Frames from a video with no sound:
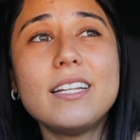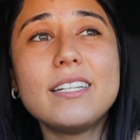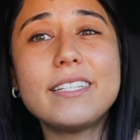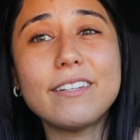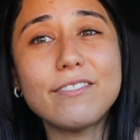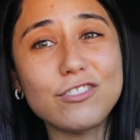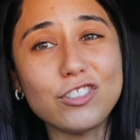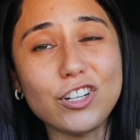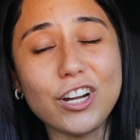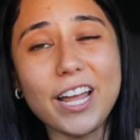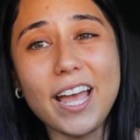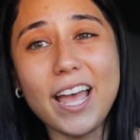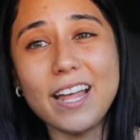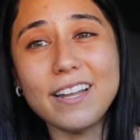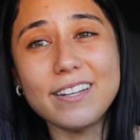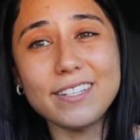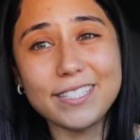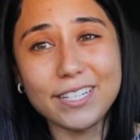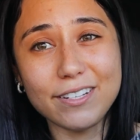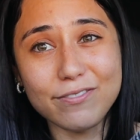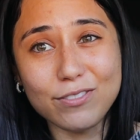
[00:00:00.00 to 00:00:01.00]
different
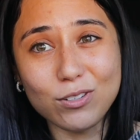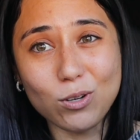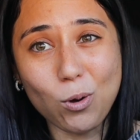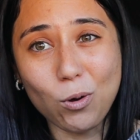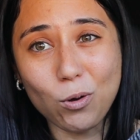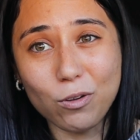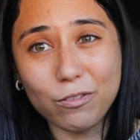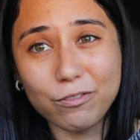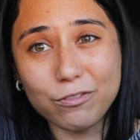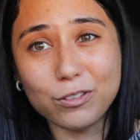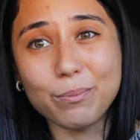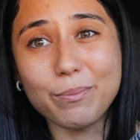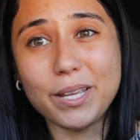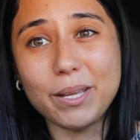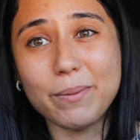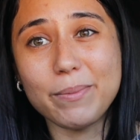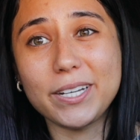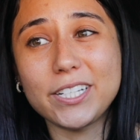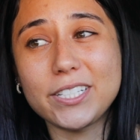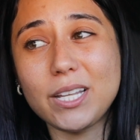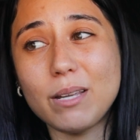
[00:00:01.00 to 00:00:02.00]
and difficult for
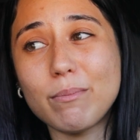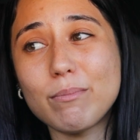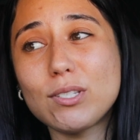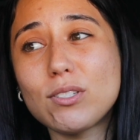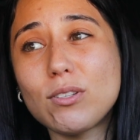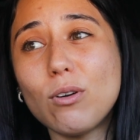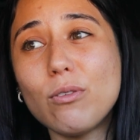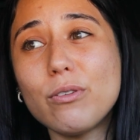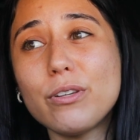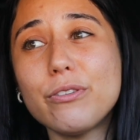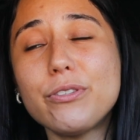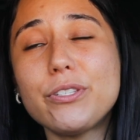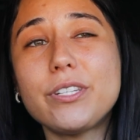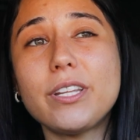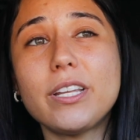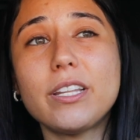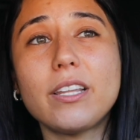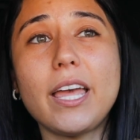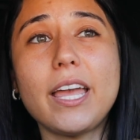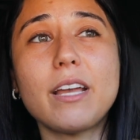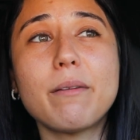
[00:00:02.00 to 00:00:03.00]
me because I'm so used
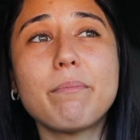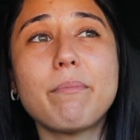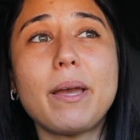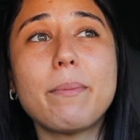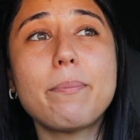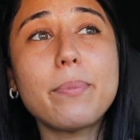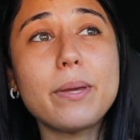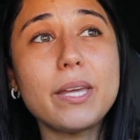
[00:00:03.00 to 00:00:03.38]
to like my